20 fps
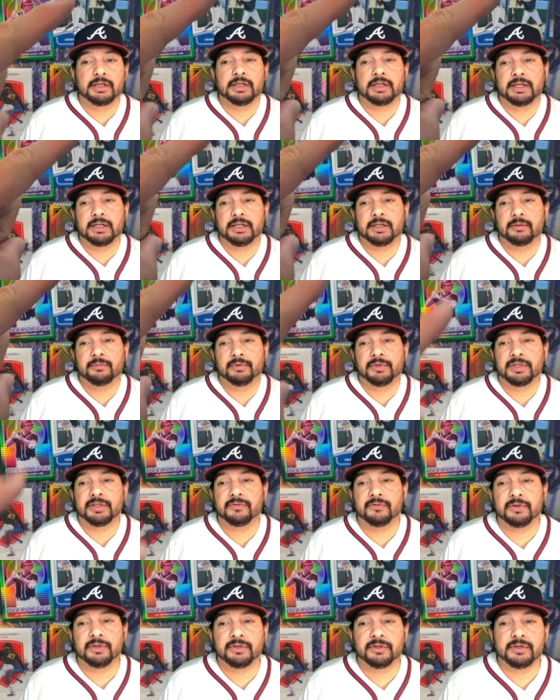and a place
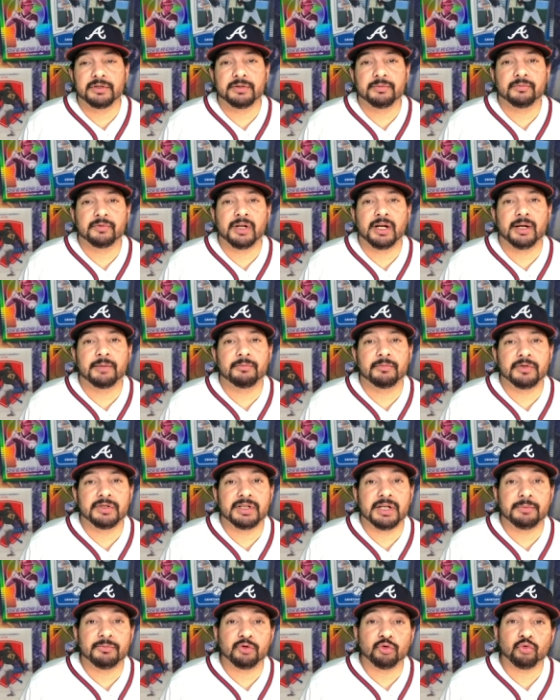for you to subscribe,
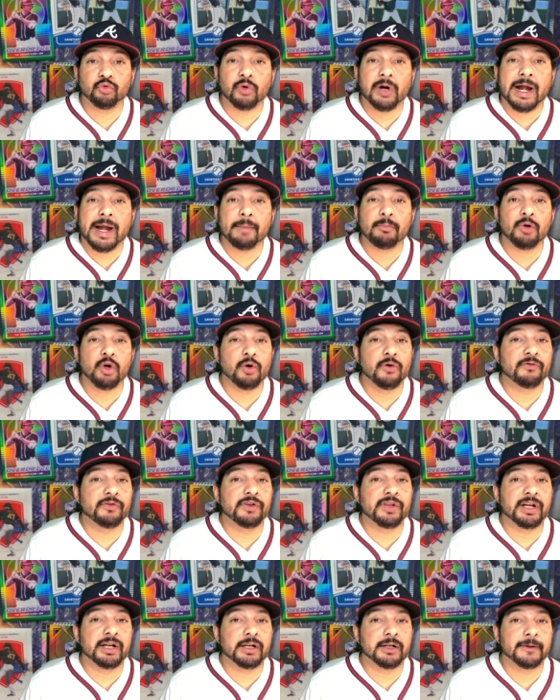subscribe over
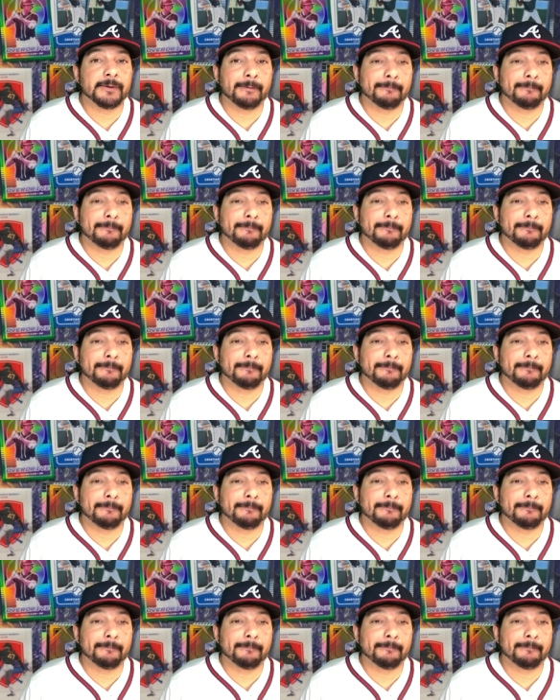there.